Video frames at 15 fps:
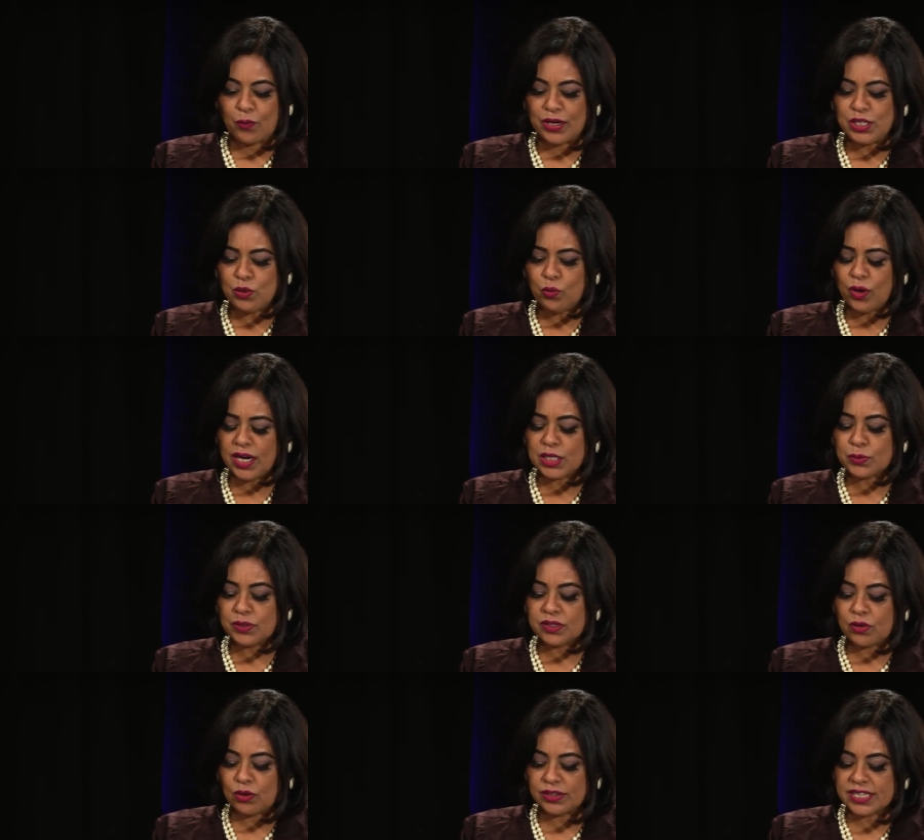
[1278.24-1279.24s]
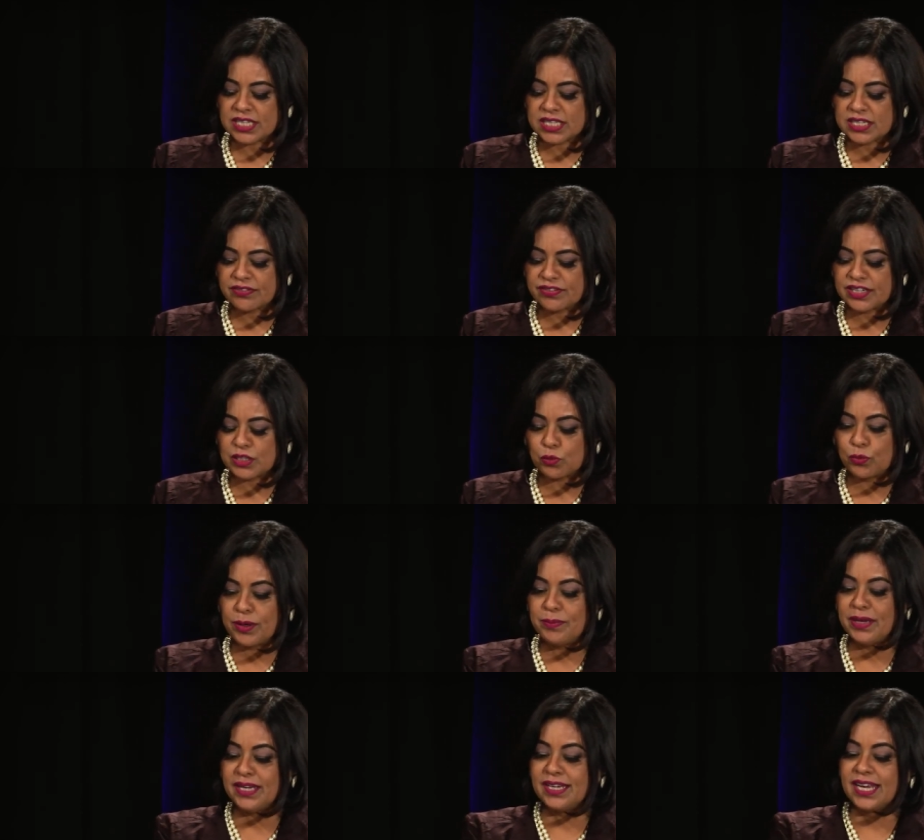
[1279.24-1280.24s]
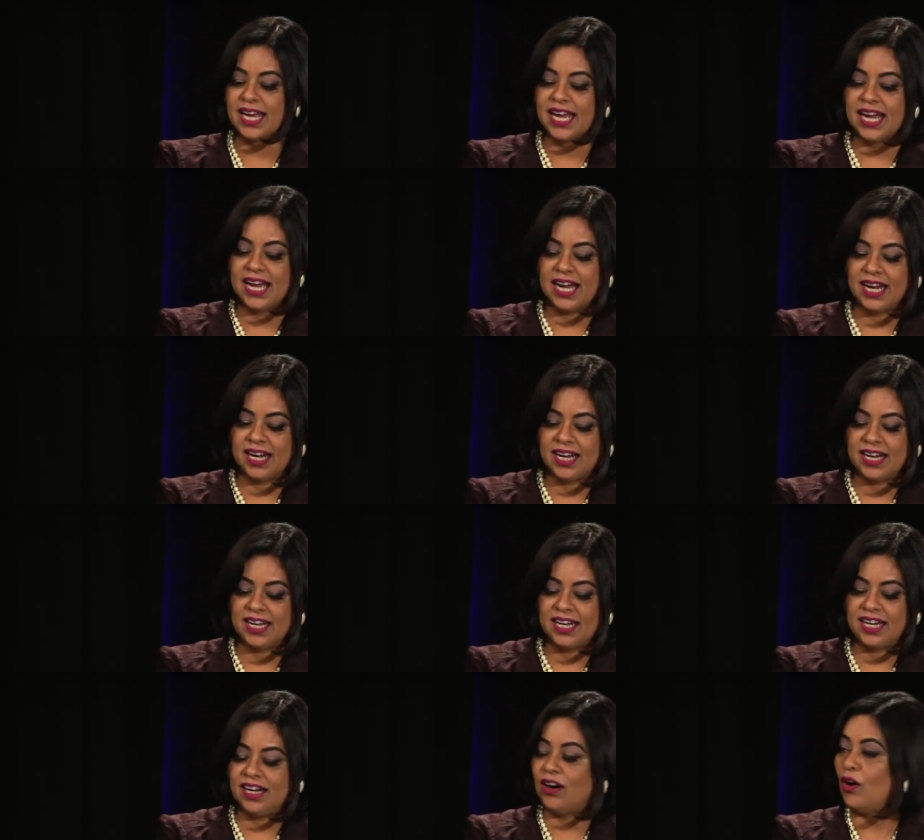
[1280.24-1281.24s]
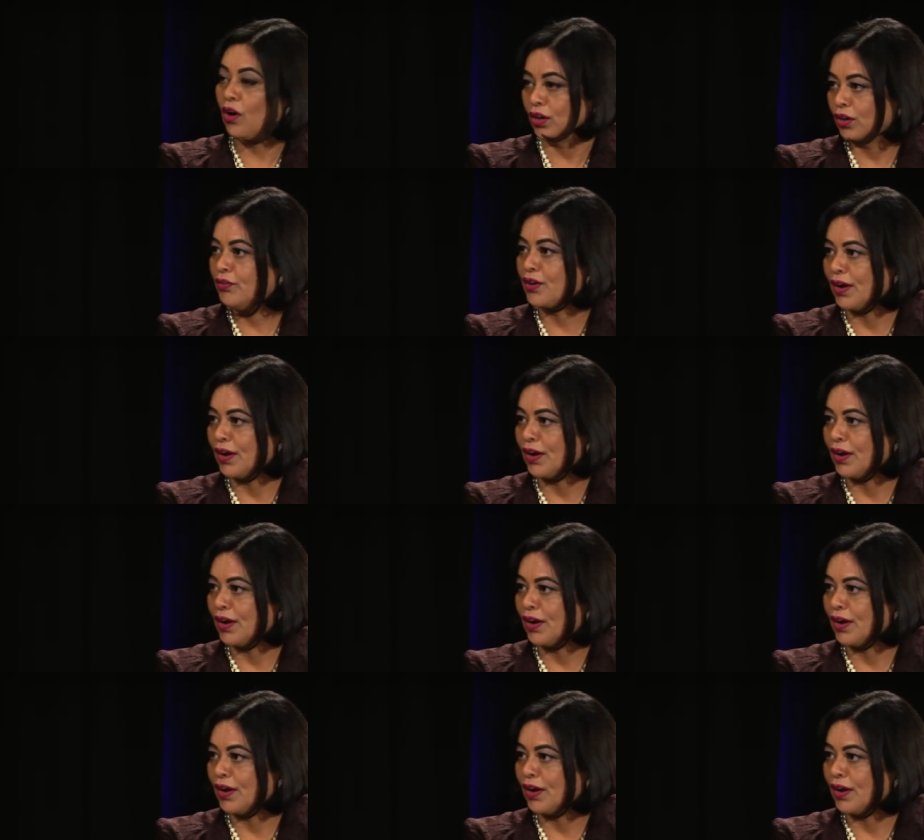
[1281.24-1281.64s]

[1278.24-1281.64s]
when you worked with all these different women all